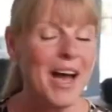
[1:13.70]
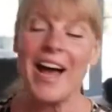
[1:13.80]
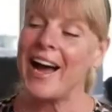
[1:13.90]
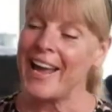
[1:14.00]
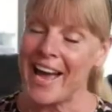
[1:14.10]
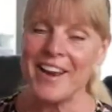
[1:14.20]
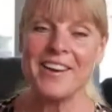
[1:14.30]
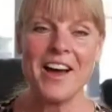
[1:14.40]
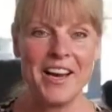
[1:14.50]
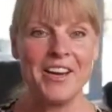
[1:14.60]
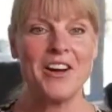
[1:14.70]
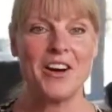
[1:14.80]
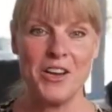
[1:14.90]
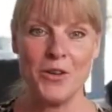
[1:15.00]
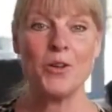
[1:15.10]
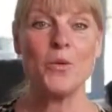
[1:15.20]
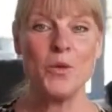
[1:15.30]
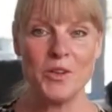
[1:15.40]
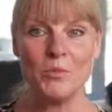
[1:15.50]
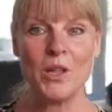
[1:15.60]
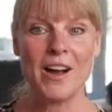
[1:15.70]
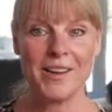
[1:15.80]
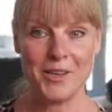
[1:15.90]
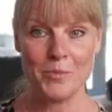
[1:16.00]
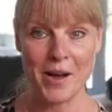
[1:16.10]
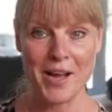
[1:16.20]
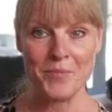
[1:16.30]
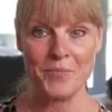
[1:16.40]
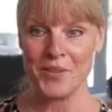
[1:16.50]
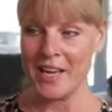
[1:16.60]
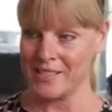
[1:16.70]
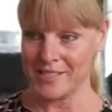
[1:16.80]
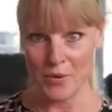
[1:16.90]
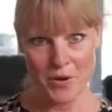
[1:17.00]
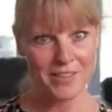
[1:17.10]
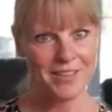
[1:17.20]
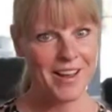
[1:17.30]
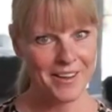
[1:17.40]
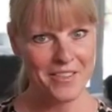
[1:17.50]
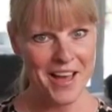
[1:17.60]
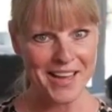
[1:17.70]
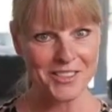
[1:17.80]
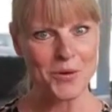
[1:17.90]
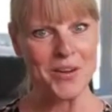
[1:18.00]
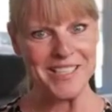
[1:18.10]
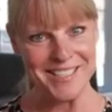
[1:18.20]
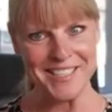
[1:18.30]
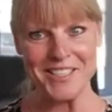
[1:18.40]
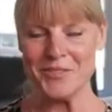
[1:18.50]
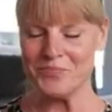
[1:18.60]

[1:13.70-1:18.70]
I had an Iyengar yoga wooden block nearby, and I said, I want to lie on that. So I did.